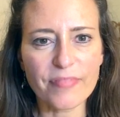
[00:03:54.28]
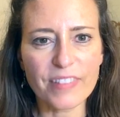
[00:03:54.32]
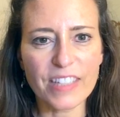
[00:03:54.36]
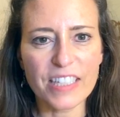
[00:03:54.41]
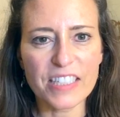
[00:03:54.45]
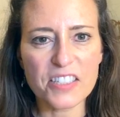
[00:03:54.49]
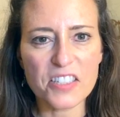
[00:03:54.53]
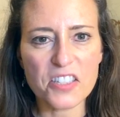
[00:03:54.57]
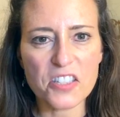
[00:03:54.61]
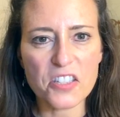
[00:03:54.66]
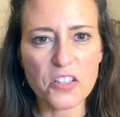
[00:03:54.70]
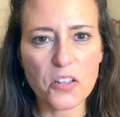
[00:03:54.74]

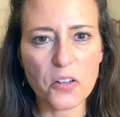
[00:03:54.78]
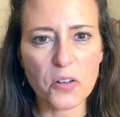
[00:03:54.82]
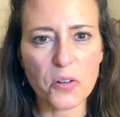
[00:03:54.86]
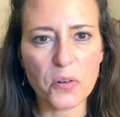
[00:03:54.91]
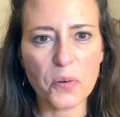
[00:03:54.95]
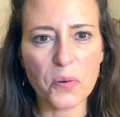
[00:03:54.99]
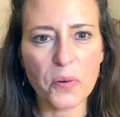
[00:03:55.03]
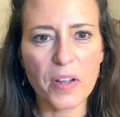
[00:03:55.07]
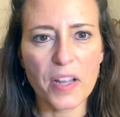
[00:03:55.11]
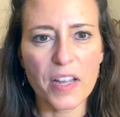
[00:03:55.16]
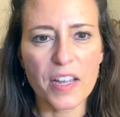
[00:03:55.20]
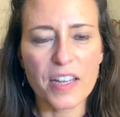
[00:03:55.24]

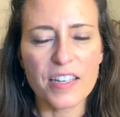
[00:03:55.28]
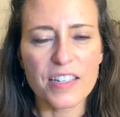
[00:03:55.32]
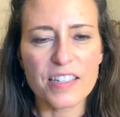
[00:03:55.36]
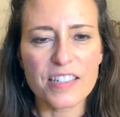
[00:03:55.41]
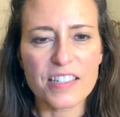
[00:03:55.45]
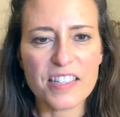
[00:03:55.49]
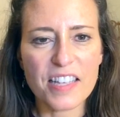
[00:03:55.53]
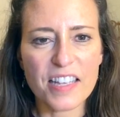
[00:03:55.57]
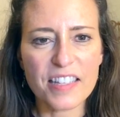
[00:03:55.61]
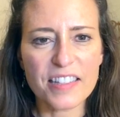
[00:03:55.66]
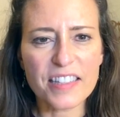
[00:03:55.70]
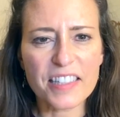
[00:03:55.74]
So
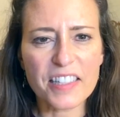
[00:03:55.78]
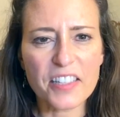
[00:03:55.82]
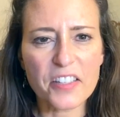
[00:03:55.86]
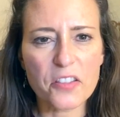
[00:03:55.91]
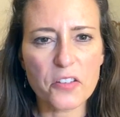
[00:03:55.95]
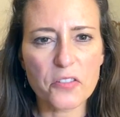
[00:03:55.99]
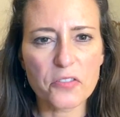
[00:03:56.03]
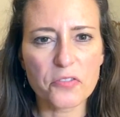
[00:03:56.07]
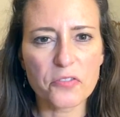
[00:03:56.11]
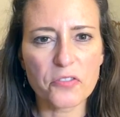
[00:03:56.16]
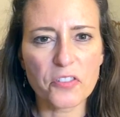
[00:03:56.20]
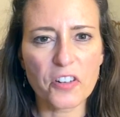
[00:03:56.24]
suddenly the
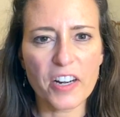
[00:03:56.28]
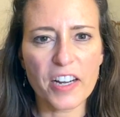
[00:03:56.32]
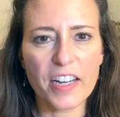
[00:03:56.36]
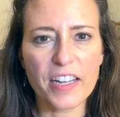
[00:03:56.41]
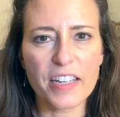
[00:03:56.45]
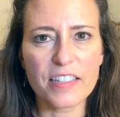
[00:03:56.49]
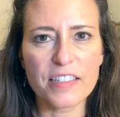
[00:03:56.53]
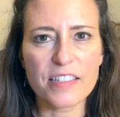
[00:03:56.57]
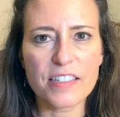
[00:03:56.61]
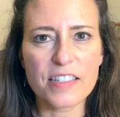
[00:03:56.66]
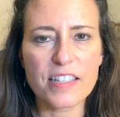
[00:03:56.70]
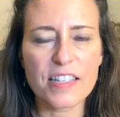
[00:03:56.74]

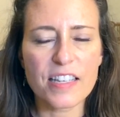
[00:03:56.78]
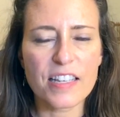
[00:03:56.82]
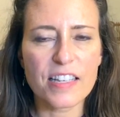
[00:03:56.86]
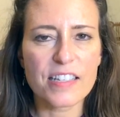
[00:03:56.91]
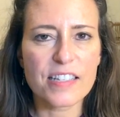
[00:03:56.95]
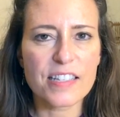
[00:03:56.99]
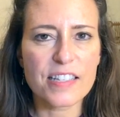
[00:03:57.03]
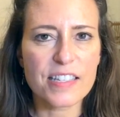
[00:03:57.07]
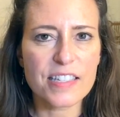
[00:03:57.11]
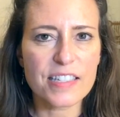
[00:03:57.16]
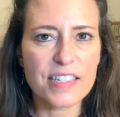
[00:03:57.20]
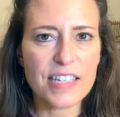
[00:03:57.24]
phrase,
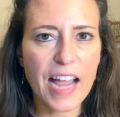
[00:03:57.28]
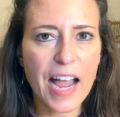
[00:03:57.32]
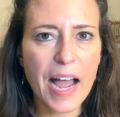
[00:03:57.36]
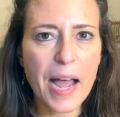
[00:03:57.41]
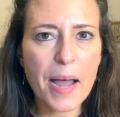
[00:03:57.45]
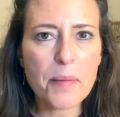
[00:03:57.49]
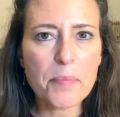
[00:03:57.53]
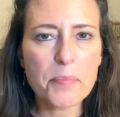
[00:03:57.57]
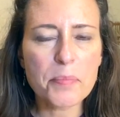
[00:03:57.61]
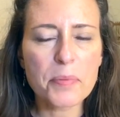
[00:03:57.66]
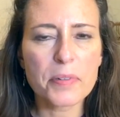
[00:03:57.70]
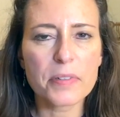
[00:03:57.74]

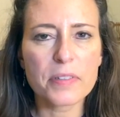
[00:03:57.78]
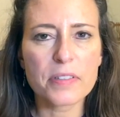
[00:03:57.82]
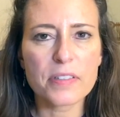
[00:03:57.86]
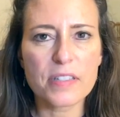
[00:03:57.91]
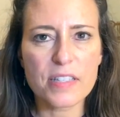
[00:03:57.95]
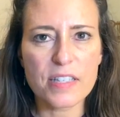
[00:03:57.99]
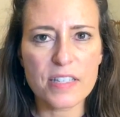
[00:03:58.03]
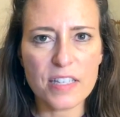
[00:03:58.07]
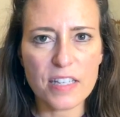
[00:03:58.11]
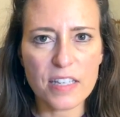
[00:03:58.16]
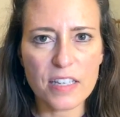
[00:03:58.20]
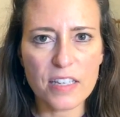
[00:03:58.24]
stop
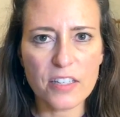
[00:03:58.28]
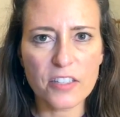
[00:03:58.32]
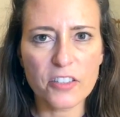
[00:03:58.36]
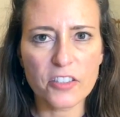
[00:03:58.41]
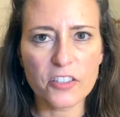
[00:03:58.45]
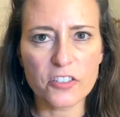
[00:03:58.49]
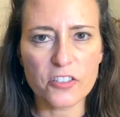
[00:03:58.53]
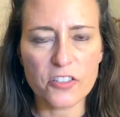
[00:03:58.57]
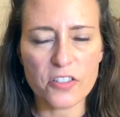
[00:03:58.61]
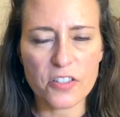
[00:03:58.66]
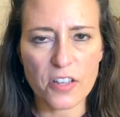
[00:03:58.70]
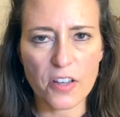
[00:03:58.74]
seeing
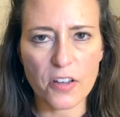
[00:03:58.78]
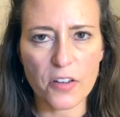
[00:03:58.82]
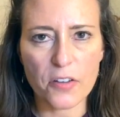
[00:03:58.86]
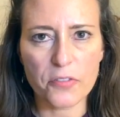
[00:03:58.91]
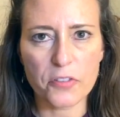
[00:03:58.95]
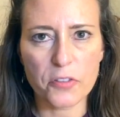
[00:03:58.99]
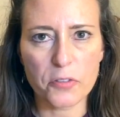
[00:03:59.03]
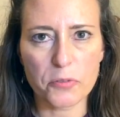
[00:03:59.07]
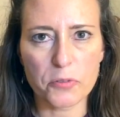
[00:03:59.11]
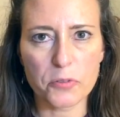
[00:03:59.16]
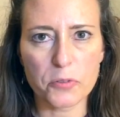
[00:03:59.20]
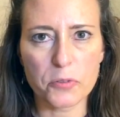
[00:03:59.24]
yourself
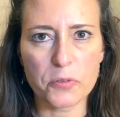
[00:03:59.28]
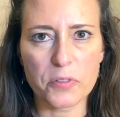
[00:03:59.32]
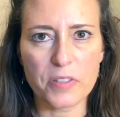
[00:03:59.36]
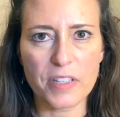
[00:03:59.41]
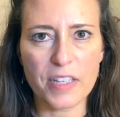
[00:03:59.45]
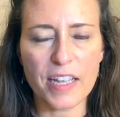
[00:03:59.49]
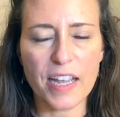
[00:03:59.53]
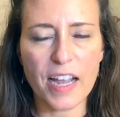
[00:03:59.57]
through the